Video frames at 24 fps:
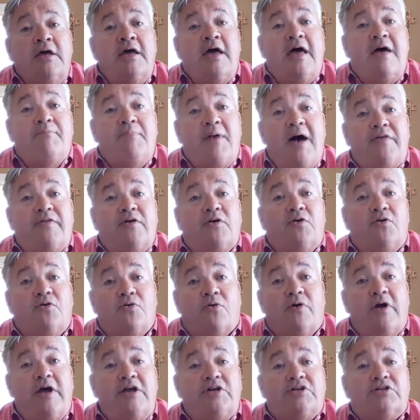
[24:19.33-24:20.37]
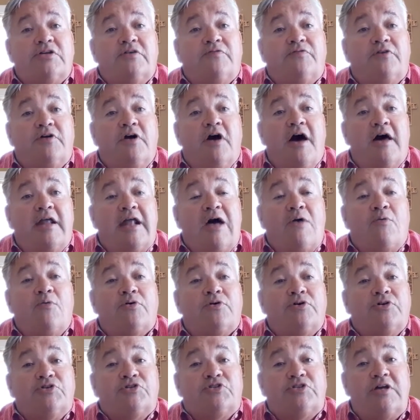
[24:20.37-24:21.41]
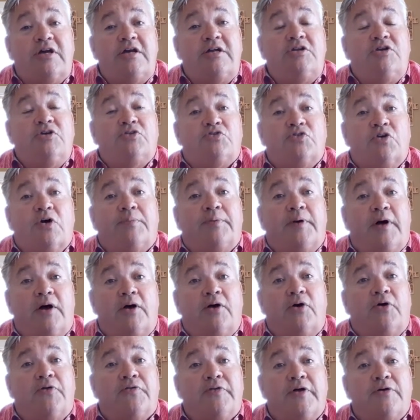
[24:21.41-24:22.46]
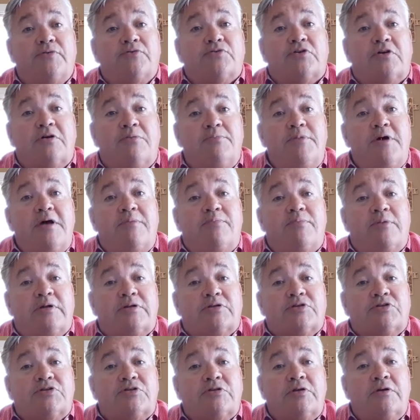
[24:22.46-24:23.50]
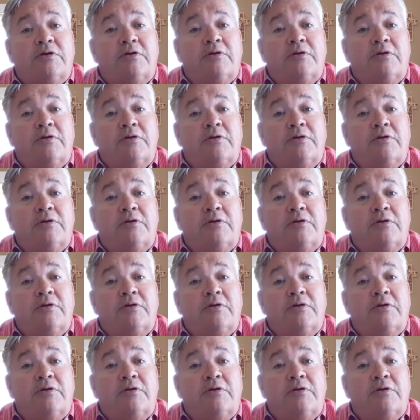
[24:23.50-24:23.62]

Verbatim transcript: And by the grace of God, I will continue to uphold those commitments.